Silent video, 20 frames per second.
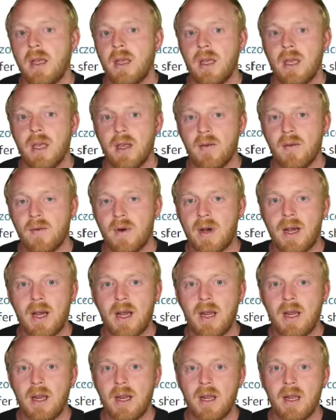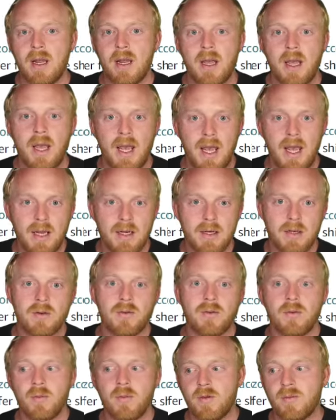if I had to
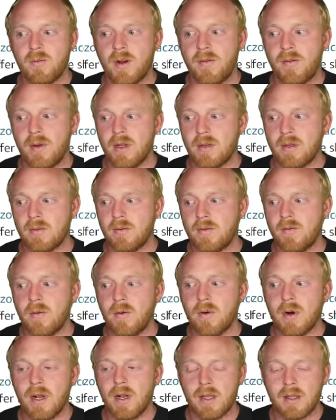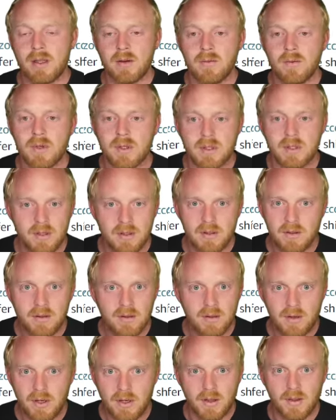remove my fans before, like there was
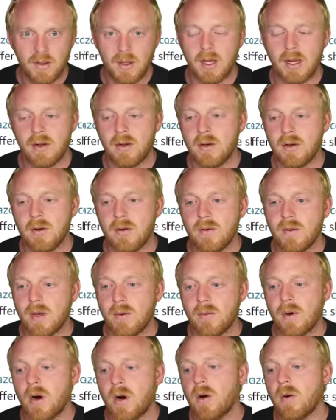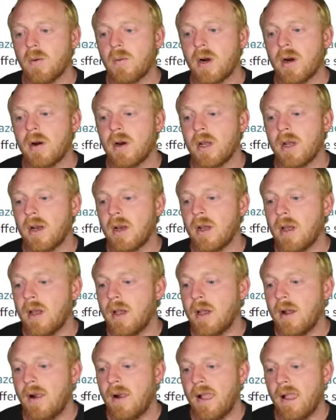nothing I could do. They were hardwired in.
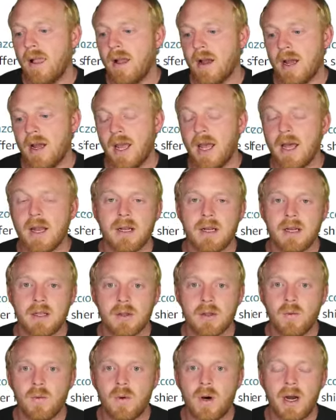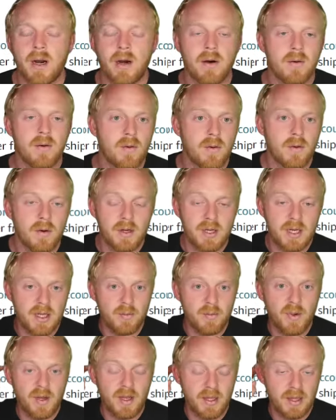I had to cut the wire or
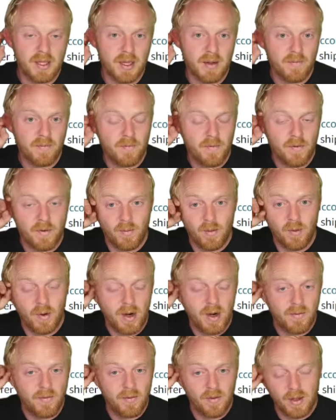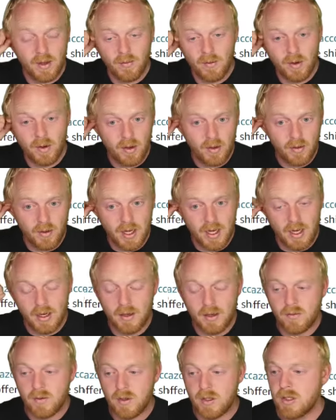depin them from wherever they were
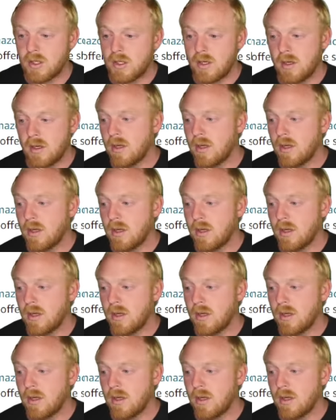located, which